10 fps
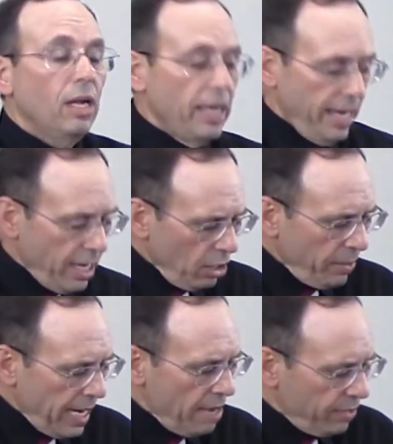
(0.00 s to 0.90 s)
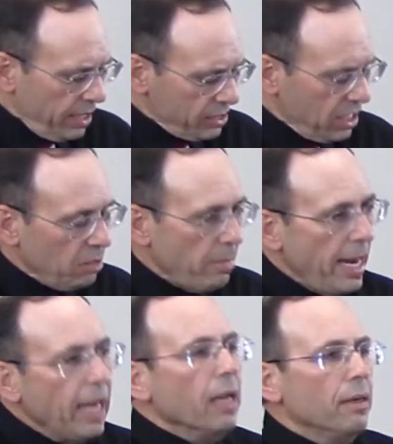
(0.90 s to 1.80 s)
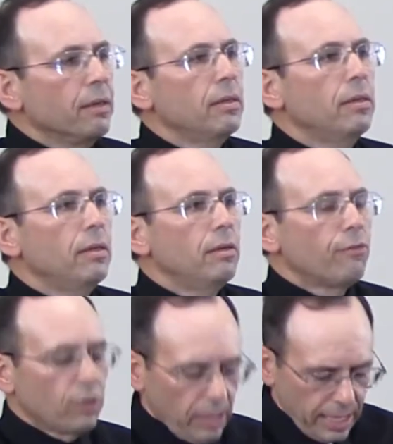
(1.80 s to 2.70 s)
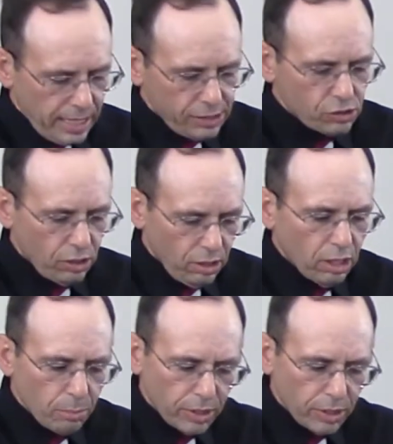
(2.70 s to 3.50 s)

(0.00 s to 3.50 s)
Here we have it as a command for ladies to learn.